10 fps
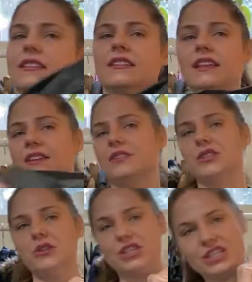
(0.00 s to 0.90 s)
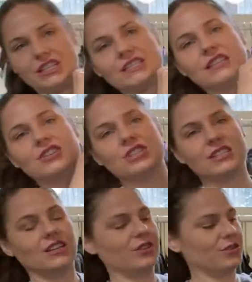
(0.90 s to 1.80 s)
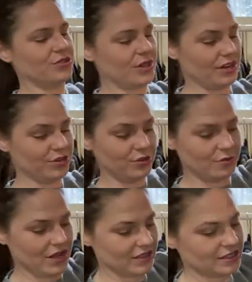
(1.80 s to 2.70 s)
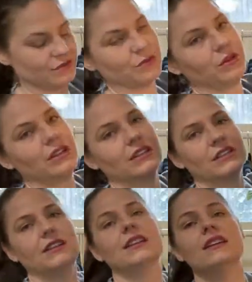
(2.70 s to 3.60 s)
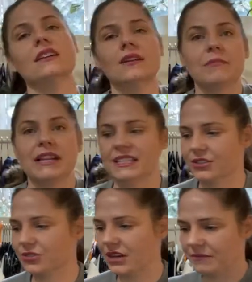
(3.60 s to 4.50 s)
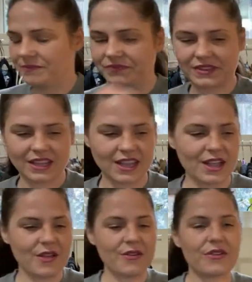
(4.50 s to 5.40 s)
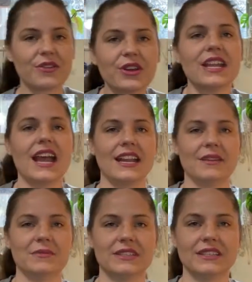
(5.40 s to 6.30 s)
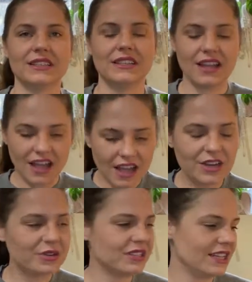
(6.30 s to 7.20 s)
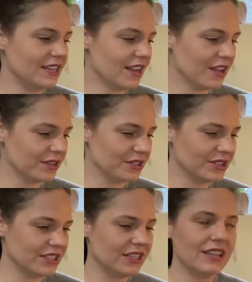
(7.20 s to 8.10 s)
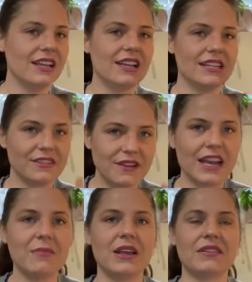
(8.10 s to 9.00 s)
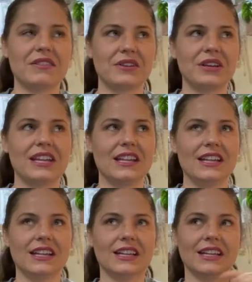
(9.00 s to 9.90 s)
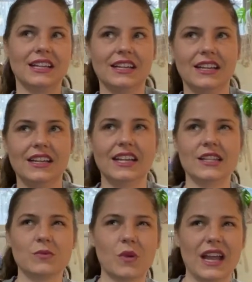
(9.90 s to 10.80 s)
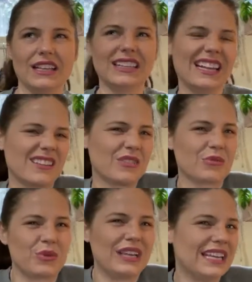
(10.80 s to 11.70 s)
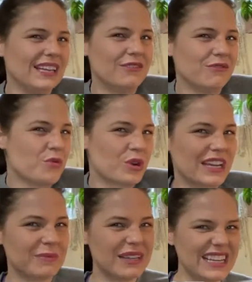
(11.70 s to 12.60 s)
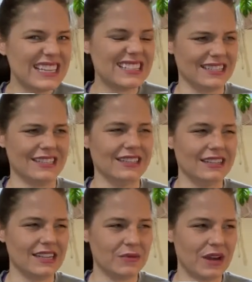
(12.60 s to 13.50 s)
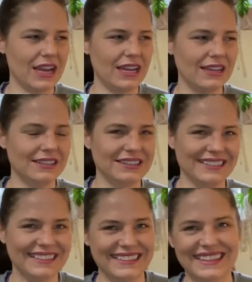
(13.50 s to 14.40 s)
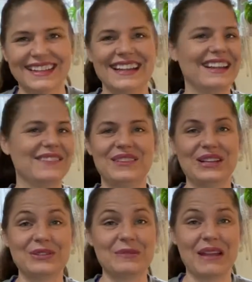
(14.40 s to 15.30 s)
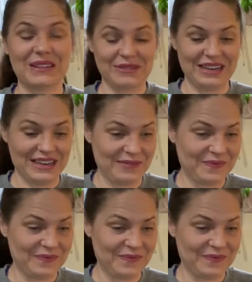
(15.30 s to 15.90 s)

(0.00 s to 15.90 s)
the Arizona jeans that are just gonna go straight into a box for buy, sell, trade. 30 items, $110 divided by 30 is what, like 340 a piece? Is that right? I'm not doing math right now.